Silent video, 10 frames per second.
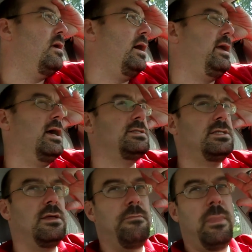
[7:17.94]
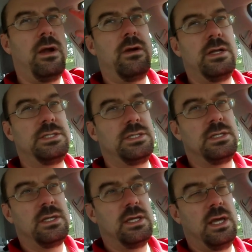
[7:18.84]
I guess the
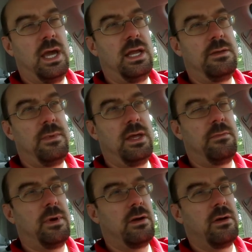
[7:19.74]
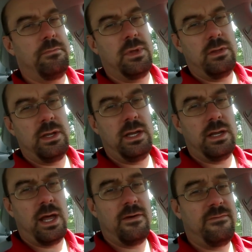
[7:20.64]
marriage gained me a better ability
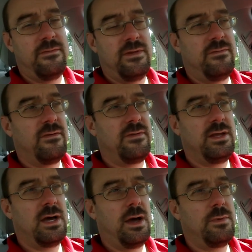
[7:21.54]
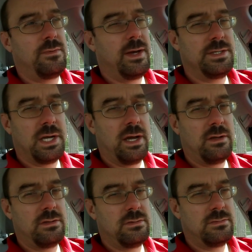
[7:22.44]
to have fifty fifty time with my
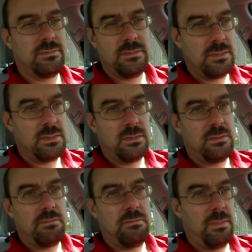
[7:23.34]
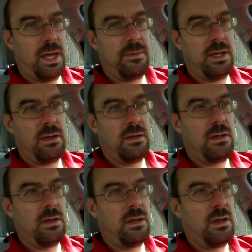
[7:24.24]
child. Maybe.
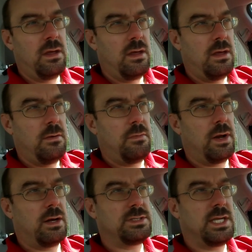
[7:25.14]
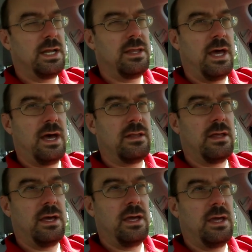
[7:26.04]
But outside of that,
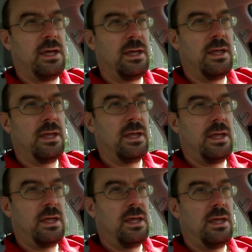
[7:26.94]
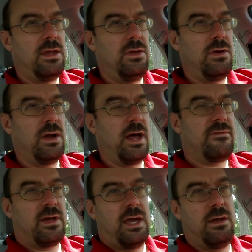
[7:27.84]
like, you could have
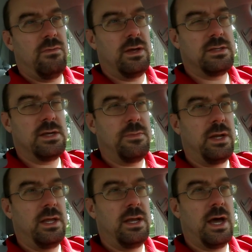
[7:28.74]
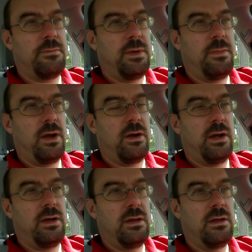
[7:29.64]
a kid with somebody and not be married.